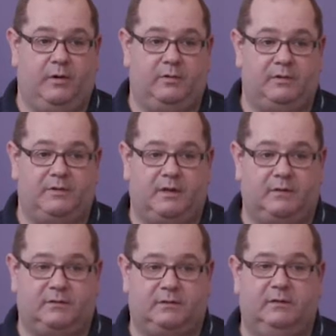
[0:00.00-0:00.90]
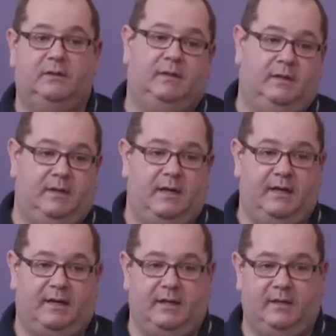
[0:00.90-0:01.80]
work on the tugs
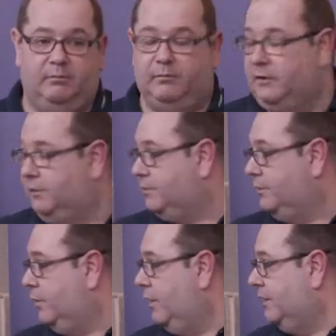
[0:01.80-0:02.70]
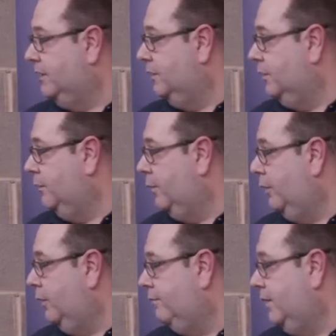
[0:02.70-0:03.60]
and get them used to working
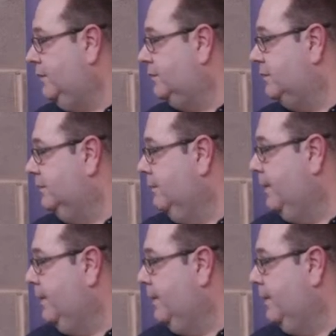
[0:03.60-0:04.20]
afloat.